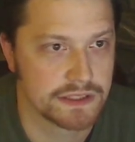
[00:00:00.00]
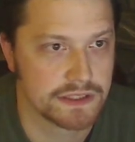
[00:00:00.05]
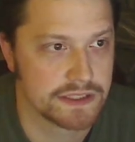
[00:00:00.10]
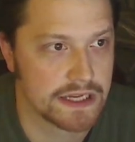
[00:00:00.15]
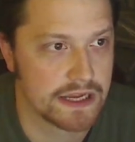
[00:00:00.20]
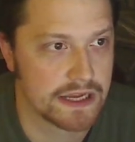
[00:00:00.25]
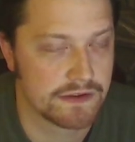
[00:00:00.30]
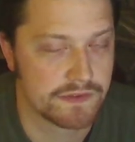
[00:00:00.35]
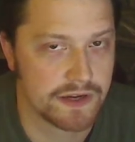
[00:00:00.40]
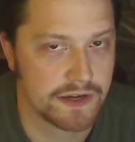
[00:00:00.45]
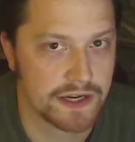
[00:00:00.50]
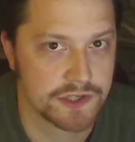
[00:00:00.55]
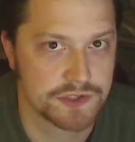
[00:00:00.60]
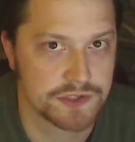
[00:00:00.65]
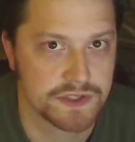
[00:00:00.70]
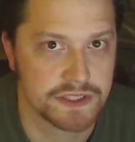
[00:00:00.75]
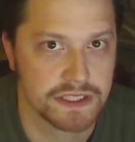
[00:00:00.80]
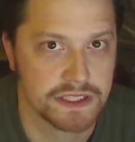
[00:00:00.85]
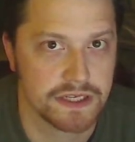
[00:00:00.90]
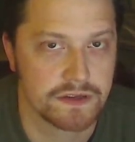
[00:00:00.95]
I haven't
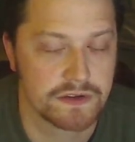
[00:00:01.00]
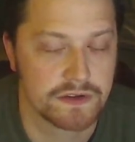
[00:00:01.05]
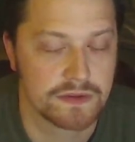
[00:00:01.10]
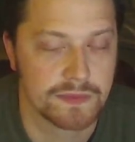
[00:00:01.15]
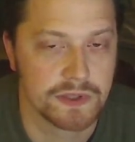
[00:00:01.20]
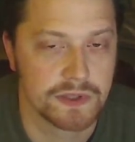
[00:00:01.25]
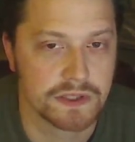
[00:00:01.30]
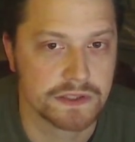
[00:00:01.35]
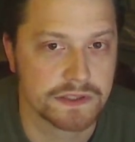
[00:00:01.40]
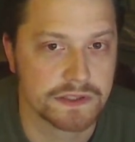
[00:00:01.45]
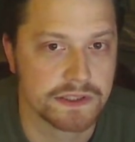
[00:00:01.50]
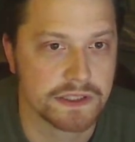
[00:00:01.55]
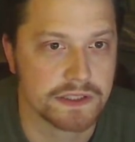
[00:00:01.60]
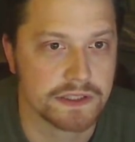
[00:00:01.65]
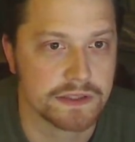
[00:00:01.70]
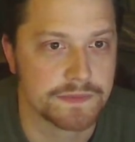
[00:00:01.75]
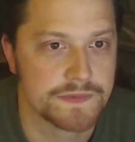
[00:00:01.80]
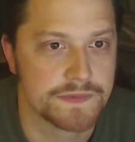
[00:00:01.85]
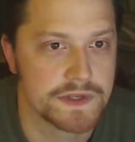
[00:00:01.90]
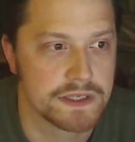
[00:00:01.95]
actually counted them all
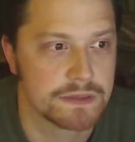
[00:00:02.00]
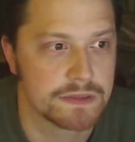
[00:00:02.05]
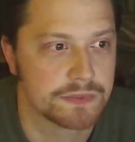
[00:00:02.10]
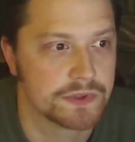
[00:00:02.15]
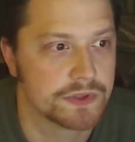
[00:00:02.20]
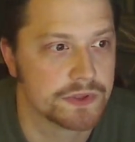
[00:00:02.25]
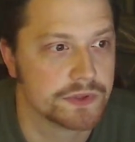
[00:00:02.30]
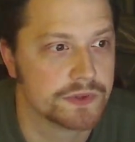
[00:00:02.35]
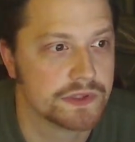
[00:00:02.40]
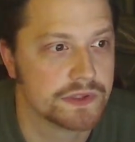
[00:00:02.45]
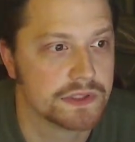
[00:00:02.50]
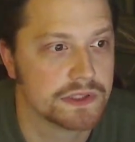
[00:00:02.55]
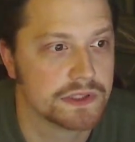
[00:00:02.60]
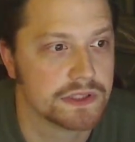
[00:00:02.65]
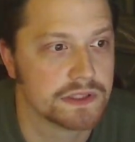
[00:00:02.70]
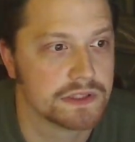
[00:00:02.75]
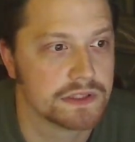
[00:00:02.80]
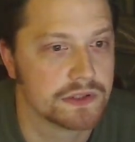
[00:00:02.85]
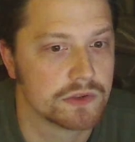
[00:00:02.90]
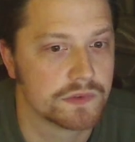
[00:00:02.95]
um, to upload
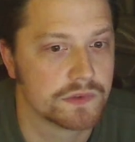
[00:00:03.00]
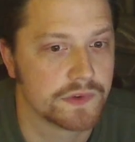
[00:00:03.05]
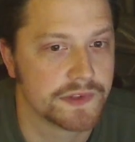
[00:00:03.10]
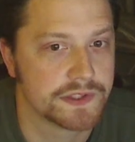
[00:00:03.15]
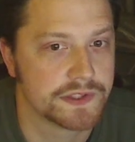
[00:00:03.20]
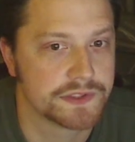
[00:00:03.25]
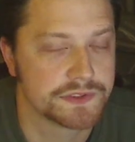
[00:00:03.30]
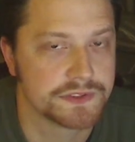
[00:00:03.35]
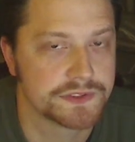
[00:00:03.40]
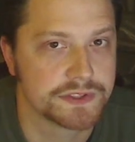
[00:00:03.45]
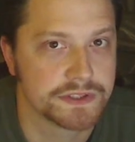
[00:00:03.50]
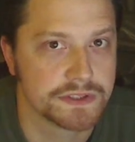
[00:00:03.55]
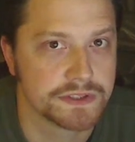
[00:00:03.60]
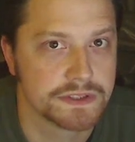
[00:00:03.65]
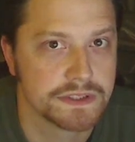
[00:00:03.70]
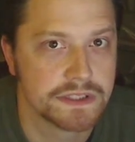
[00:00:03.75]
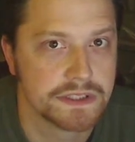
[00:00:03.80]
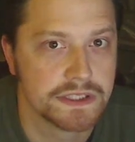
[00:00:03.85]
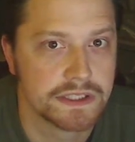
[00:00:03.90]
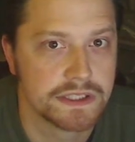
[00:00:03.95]
uh, over there still